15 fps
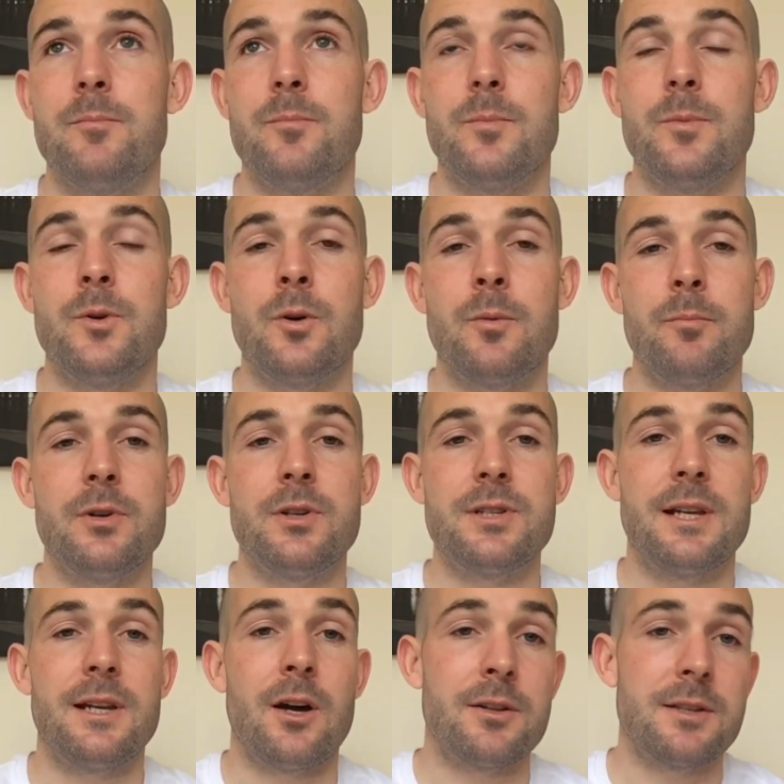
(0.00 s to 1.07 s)
numbers
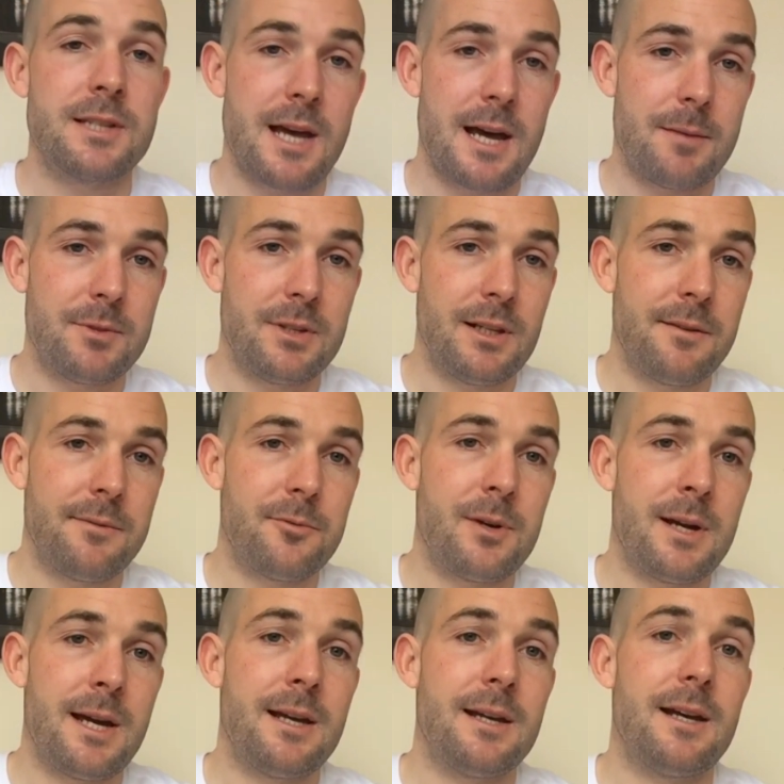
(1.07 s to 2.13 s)
in on-time
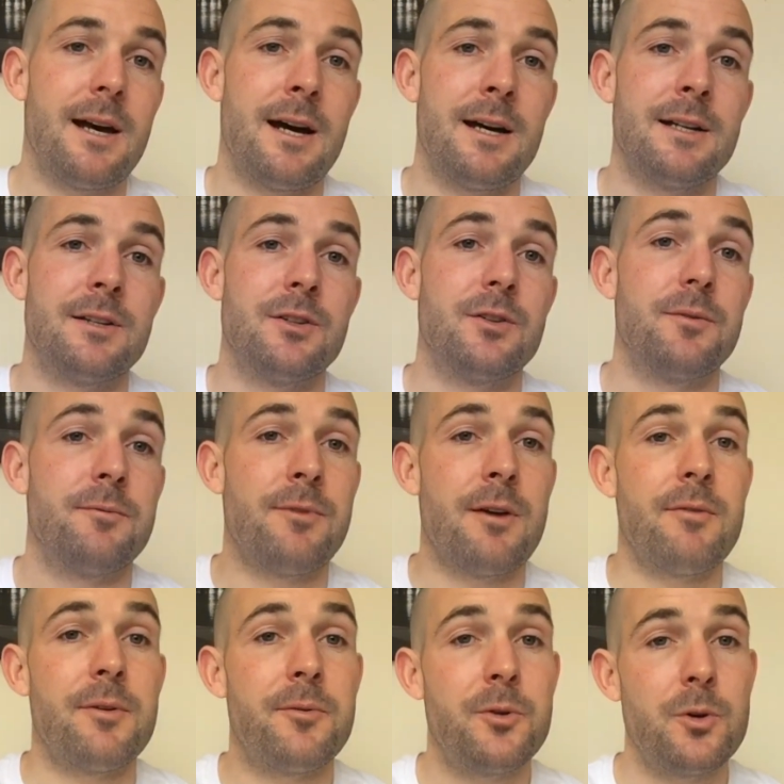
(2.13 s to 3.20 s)
delivery and
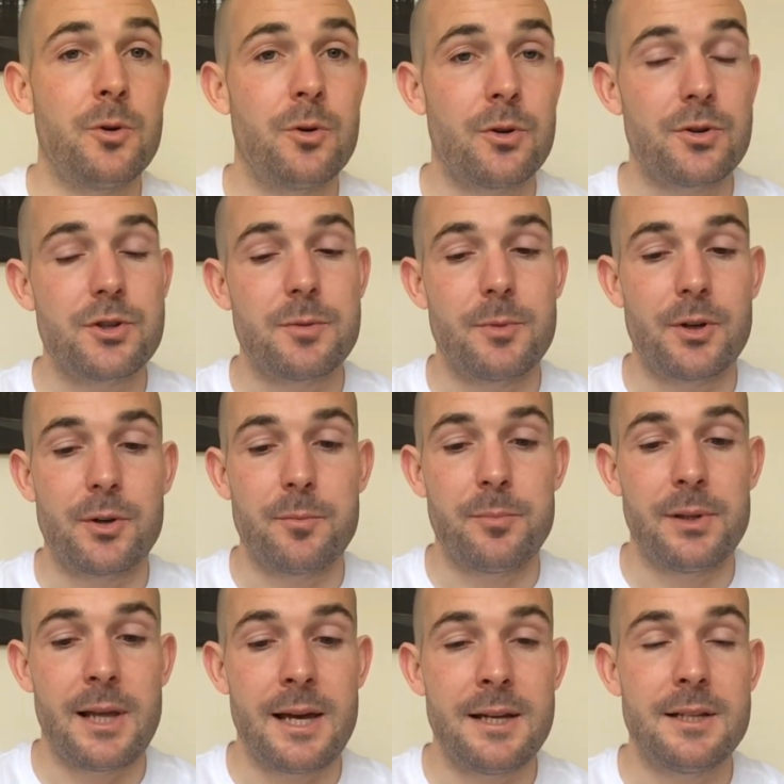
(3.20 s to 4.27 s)
very few customer
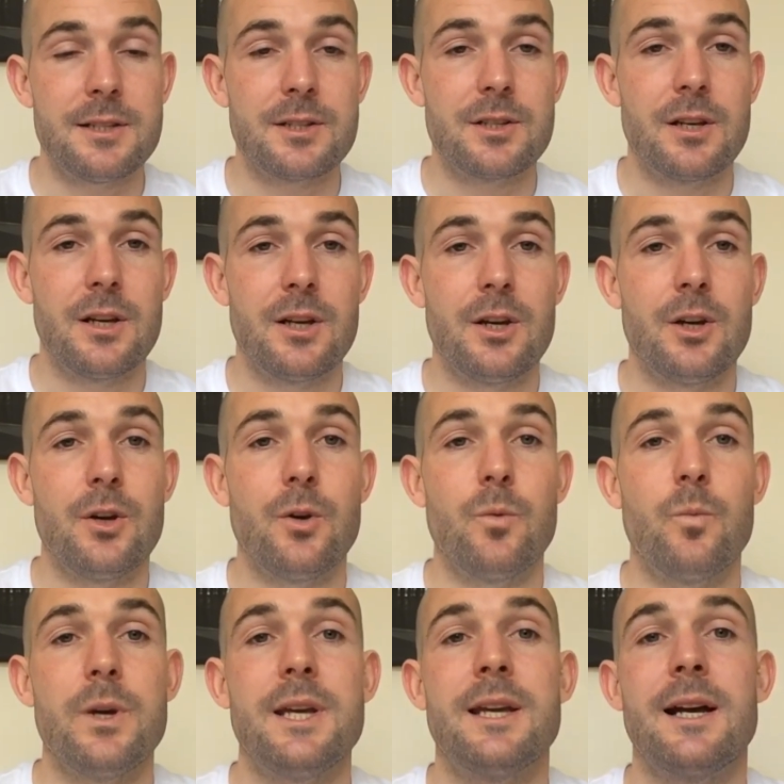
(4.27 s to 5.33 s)
complaints,
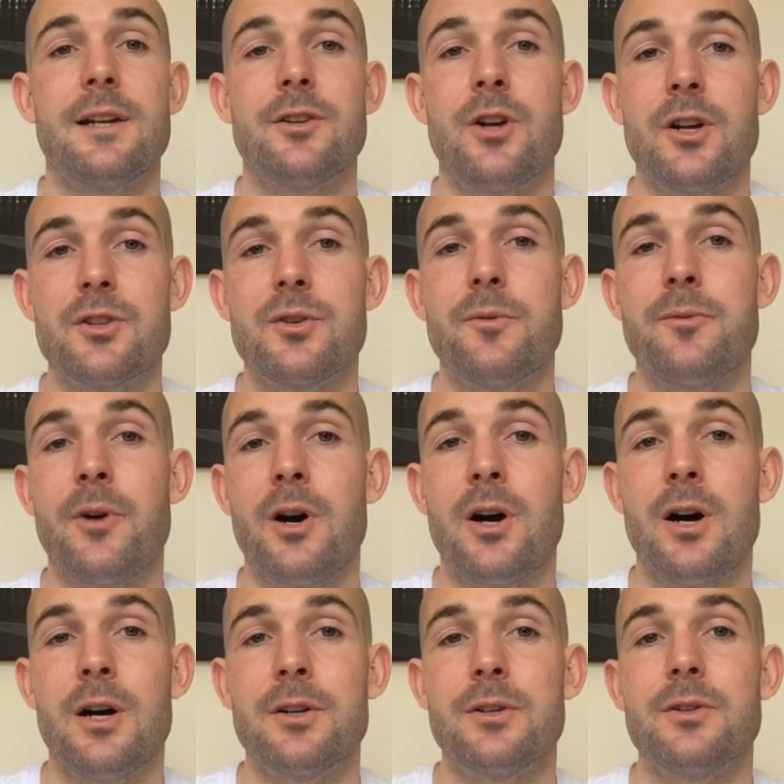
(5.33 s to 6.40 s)
we cannot
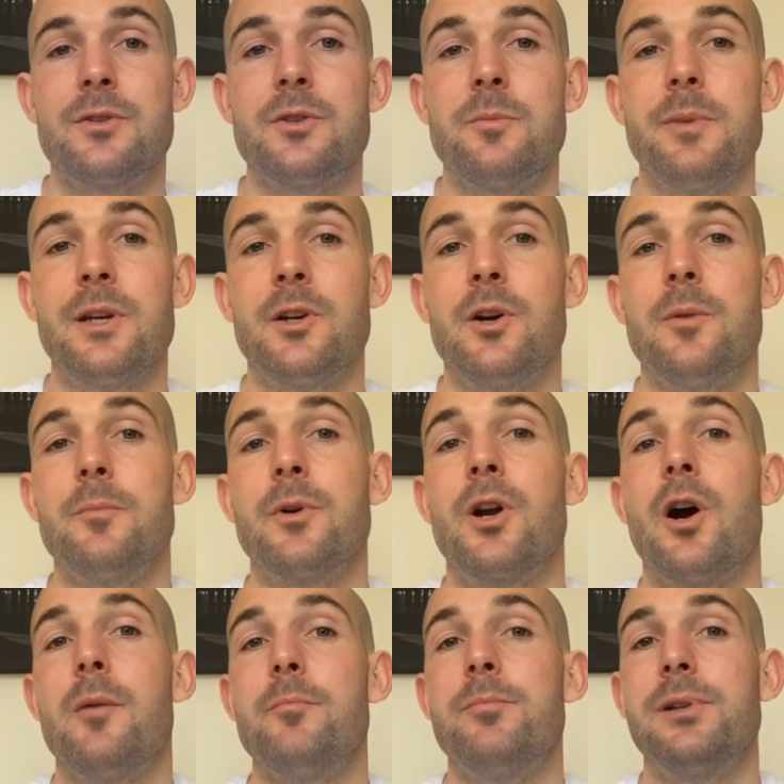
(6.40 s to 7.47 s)
afford to become
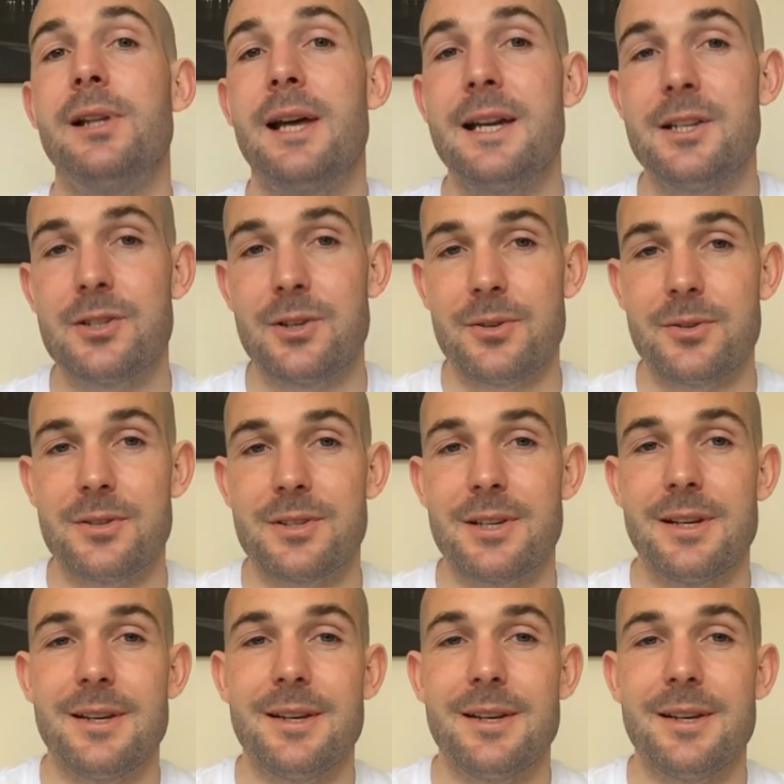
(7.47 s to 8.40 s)
complacent.